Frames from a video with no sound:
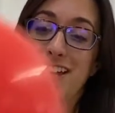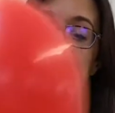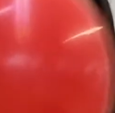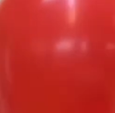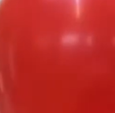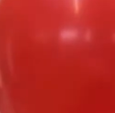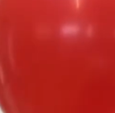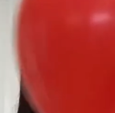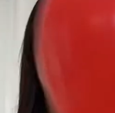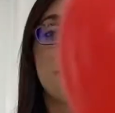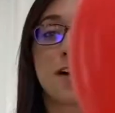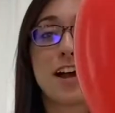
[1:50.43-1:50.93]

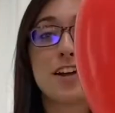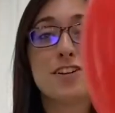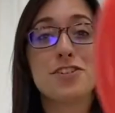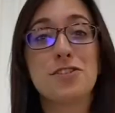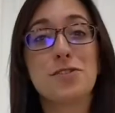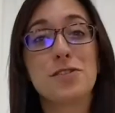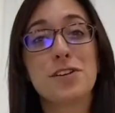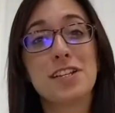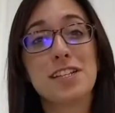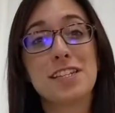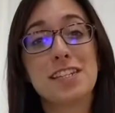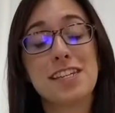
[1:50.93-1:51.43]
So as you
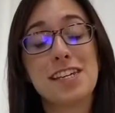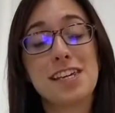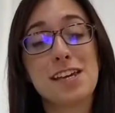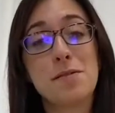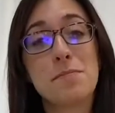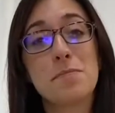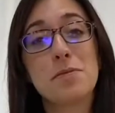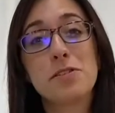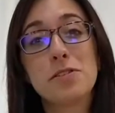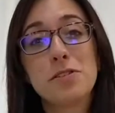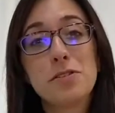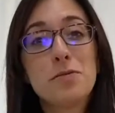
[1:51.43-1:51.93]
can see, a
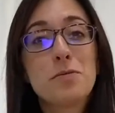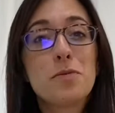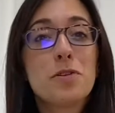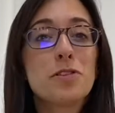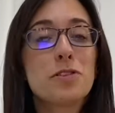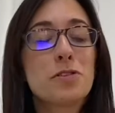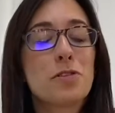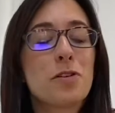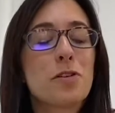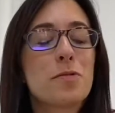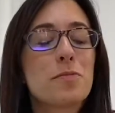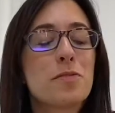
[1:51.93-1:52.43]
balloon will
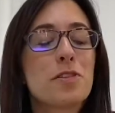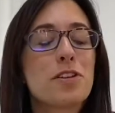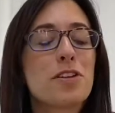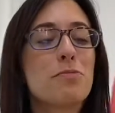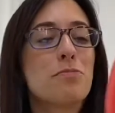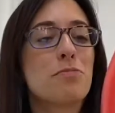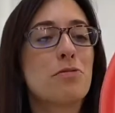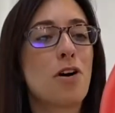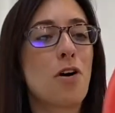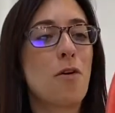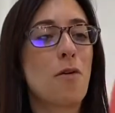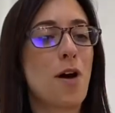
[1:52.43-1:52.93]
normally
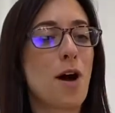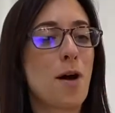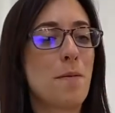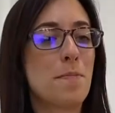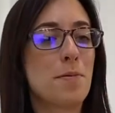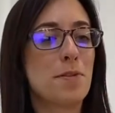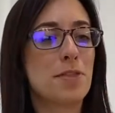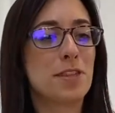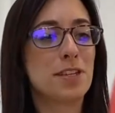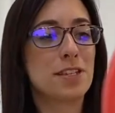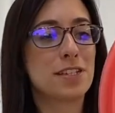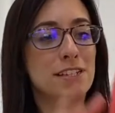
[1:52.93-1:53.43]
blow up
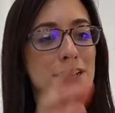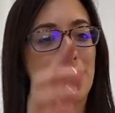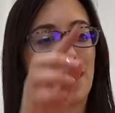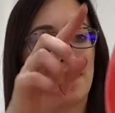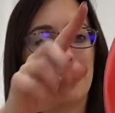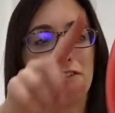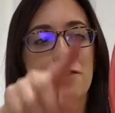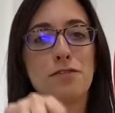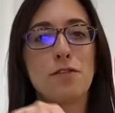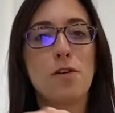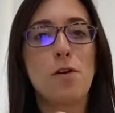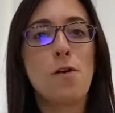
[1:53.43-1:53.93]
in this kind
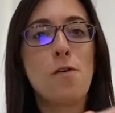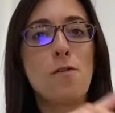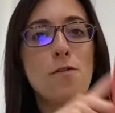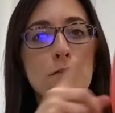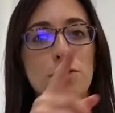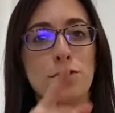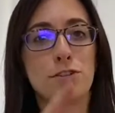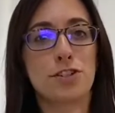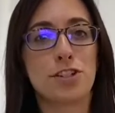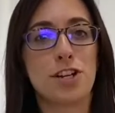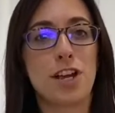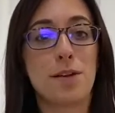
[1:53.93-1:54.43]
of oval
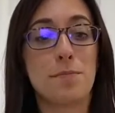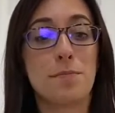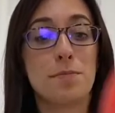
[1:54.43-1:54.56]
shape.